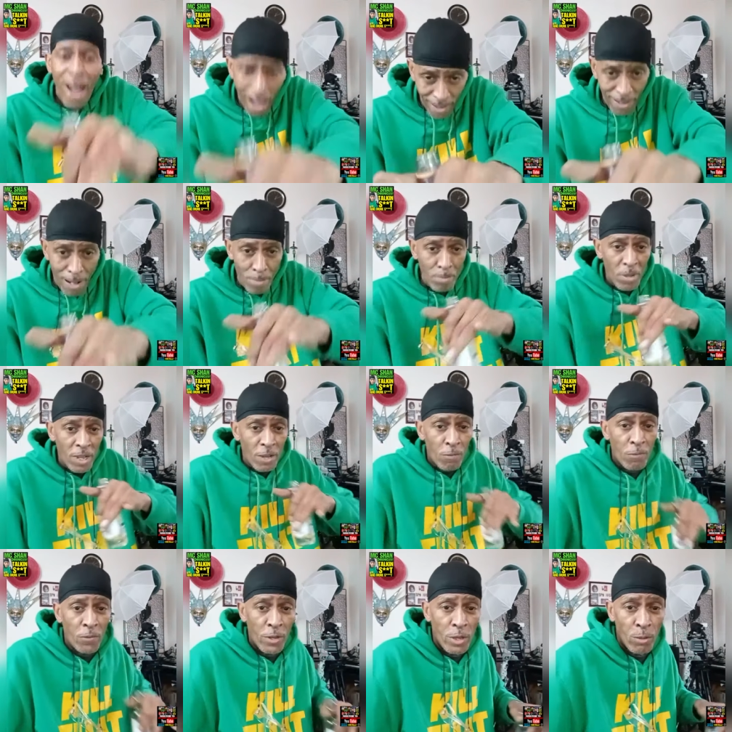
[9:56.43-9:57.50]
I got money
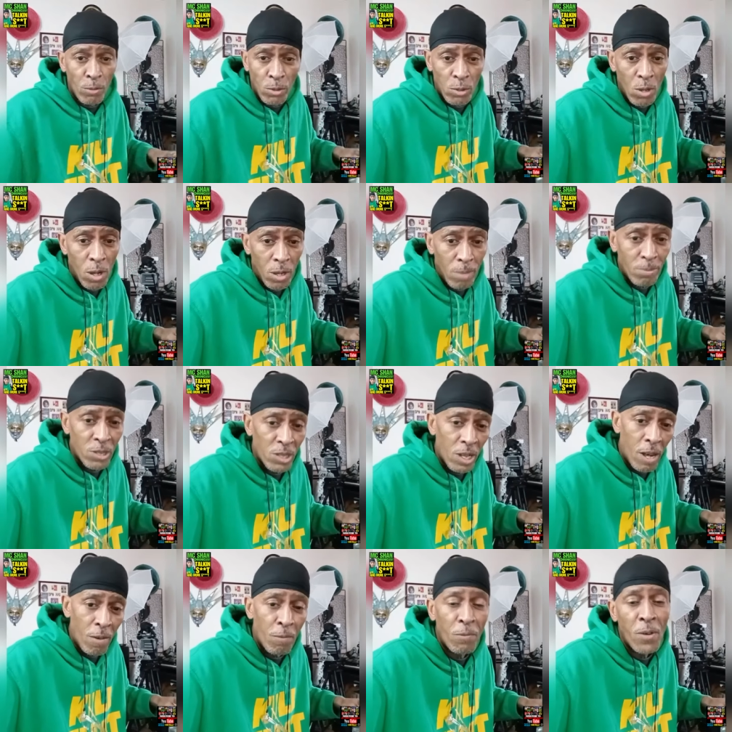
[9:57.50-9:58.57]
for you is all I'm
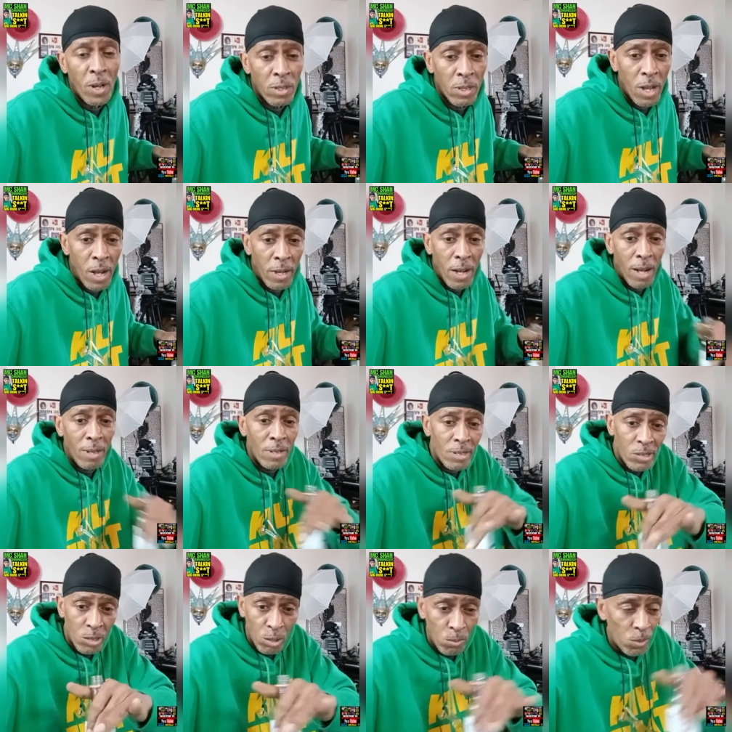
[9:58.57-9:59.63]
saying. Fuck that. Now
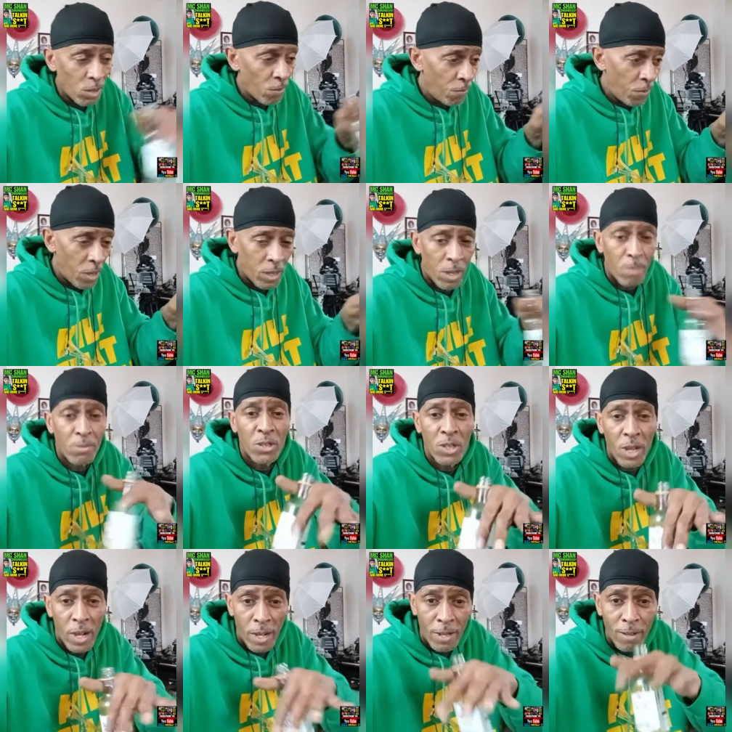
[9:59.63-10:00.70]
listen to what the fuck I'm
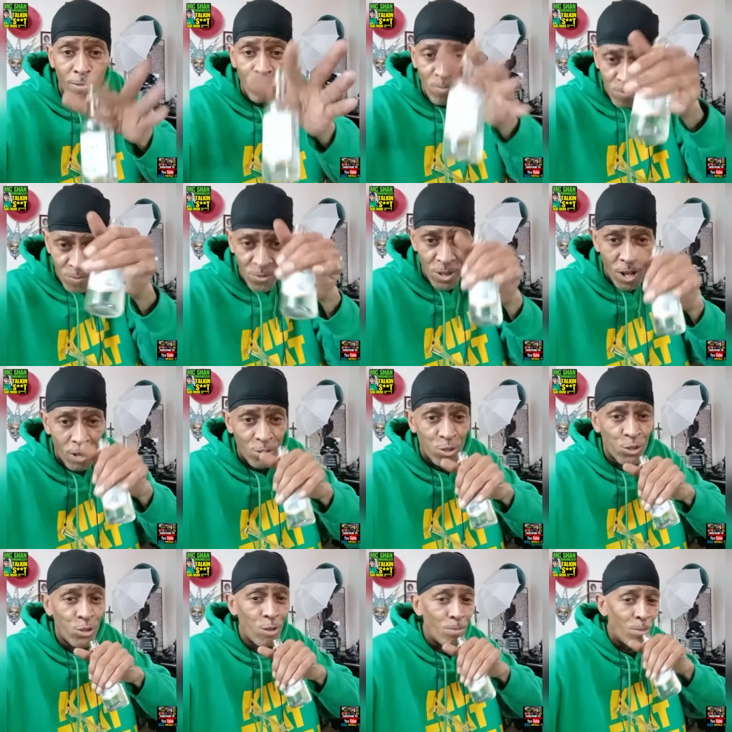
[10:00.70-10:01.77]
saying and y'all
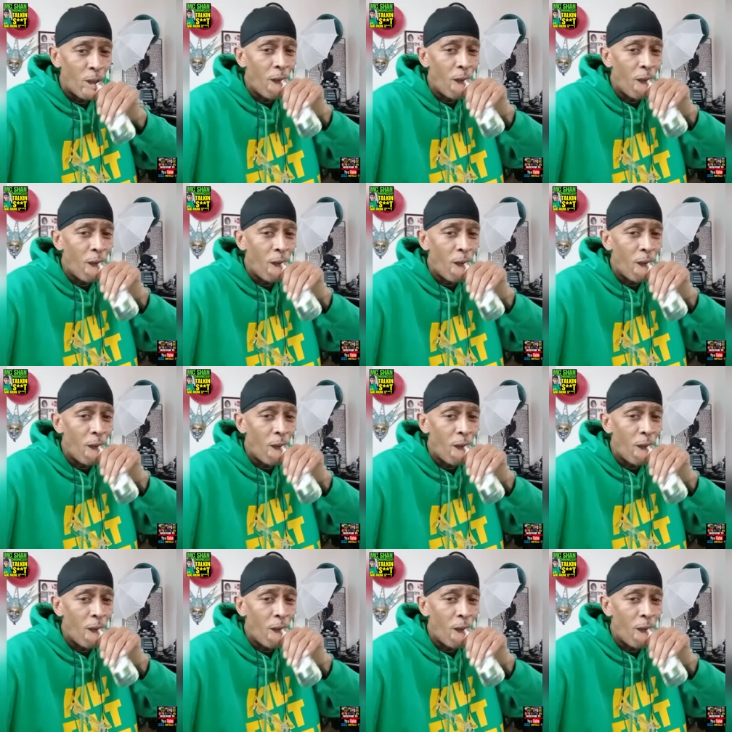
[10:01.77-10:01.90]
chill your